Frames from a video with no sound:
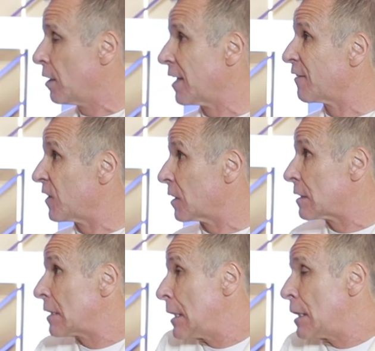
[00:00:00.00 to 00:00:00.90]
they feel
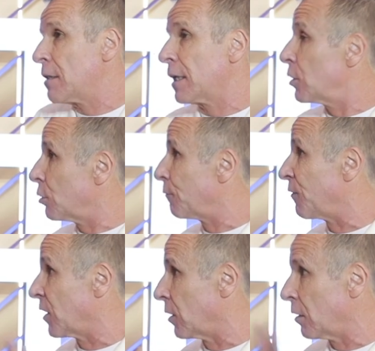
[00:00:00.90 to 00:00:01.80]
seen, they don't
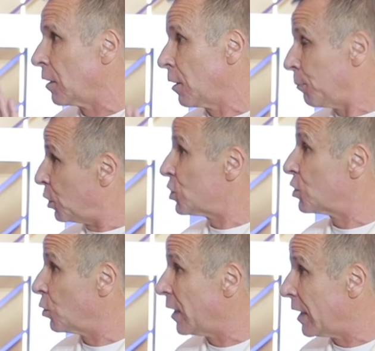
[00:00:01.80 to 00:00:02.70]
feel
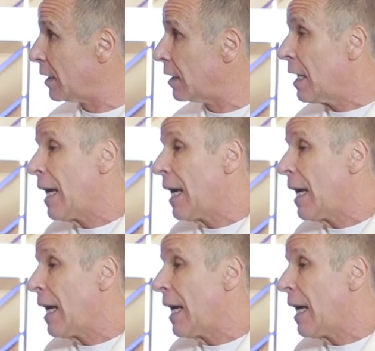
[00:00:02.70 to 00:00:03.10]
pushed away,